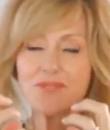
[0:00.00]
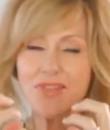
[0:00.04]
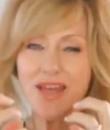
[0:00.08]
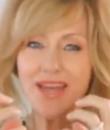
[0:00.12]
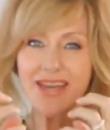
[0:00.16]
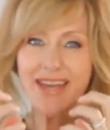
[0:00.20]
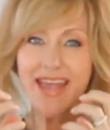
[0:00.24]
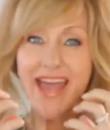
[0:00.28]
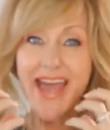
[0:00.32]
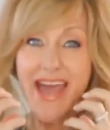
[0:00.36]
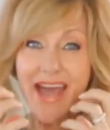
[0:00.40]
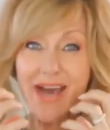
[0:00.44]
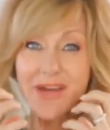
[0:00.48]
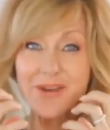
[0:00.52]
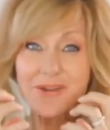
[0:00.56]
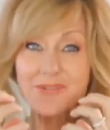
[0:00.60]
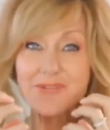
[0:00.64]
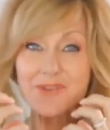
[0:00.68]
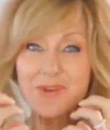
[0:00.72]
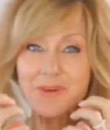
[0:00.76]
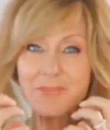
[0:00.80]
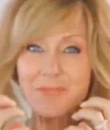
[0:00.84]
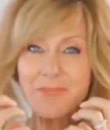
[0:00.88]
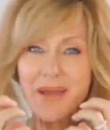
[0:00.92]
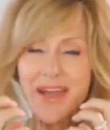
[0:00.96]
of that out
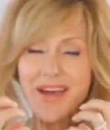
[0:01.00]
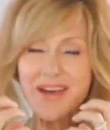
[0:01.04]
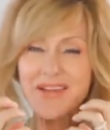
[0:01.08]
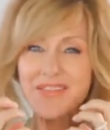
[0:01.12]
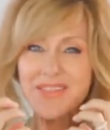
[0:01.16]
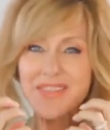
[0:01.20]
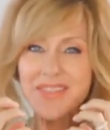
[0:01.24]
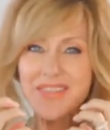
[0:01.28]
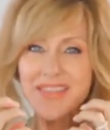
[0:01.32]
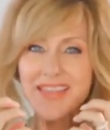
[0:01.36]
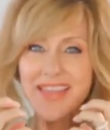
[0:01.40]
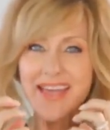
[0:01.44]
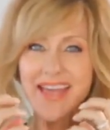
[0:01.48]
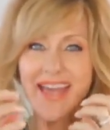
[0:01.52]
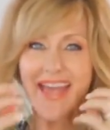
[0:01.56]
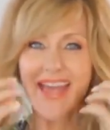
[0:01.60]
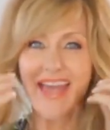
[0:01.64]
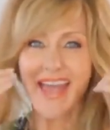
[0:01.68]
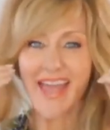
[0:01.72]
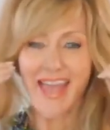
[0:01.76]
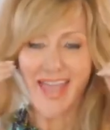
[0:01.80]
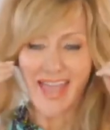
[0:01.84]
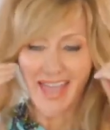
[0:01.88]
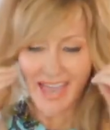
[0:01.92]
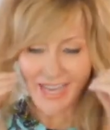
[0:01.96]
of your mouth
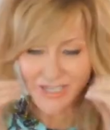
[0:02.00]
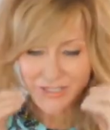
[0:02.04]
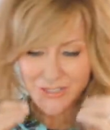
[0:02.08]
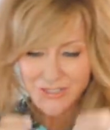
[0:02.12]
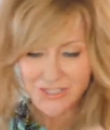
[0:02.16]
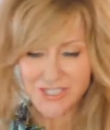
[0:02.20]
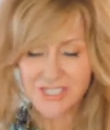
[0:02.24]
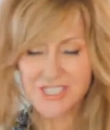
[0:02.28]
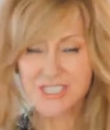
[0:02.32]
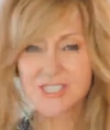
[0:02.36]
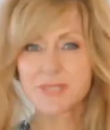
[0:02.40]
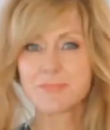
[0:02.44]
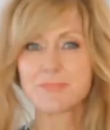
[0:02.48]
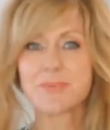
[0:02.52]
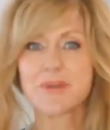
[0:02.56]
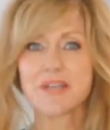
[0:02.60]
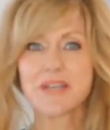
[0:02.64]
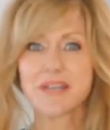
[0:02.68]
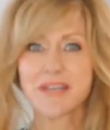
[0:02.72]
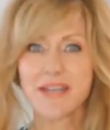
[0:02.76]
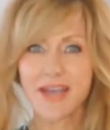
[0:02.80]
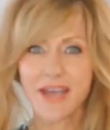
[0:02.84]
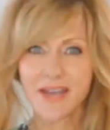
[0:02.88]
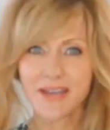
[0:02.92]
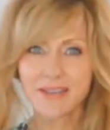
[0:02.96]
and you spit
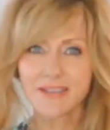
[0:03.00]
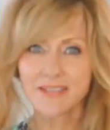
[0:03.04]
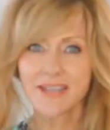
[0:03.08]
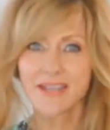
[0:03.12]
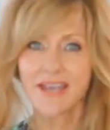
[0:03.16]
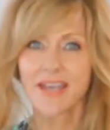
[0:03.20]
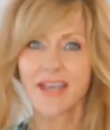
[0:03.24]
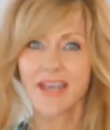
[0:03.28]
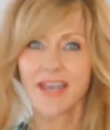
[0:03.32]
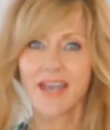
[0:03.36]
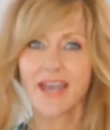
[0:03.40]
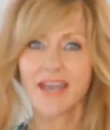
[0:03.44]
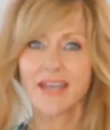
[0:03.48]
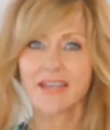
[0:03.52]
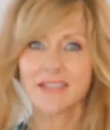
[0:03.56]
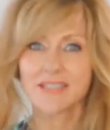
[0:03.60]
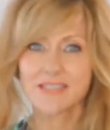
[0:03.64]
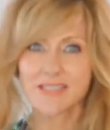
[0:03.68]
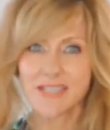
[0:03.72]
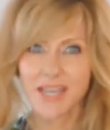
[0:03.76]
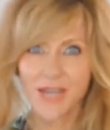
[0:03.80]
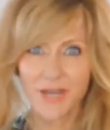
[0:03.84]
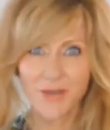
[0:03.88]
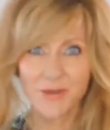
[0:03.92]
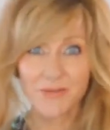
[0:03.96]
it out, and
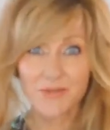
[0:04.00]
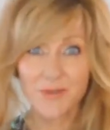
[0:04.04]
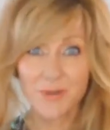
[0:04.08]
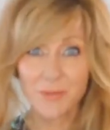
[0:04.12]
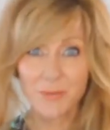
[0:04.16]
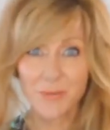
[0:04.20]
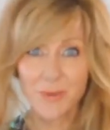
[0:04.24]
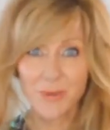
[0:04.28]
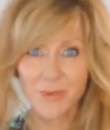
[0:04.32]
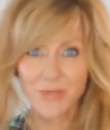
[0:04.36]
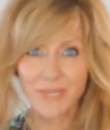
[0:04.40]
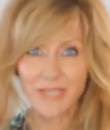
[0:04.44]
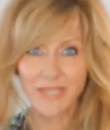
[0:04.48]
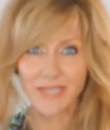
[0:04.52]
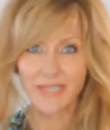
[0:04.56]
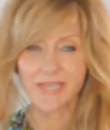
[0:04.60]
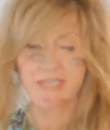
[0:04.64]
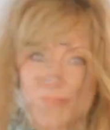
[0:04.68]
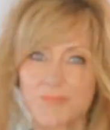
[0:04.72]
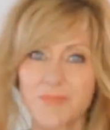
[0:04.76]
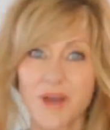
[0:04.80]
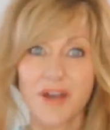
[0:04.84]
it's out of your body.